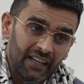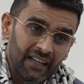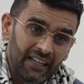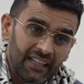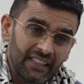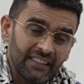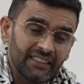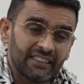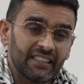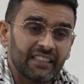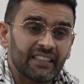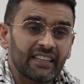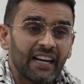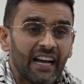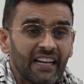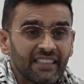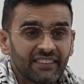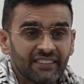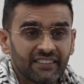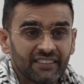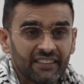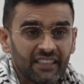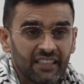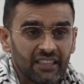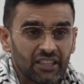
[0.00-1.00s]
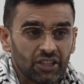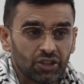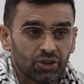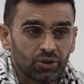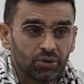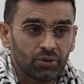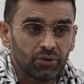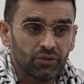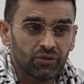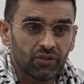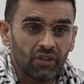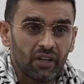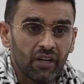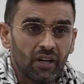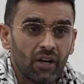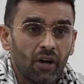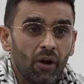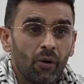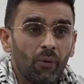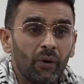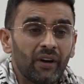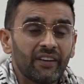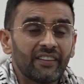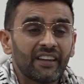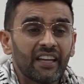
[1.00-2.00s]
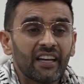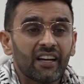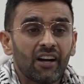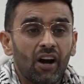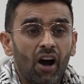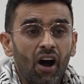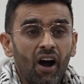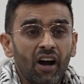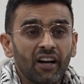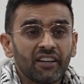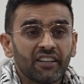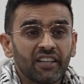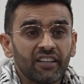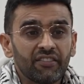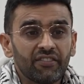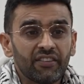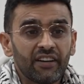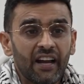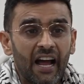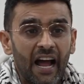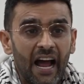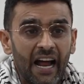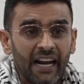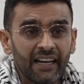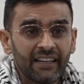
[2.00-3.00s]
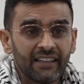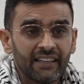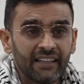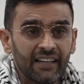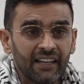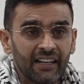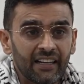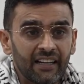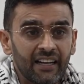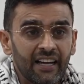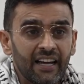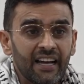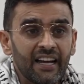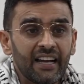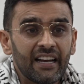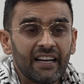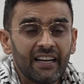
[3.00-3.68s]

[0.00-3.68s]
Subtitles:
international issues when they can't even handle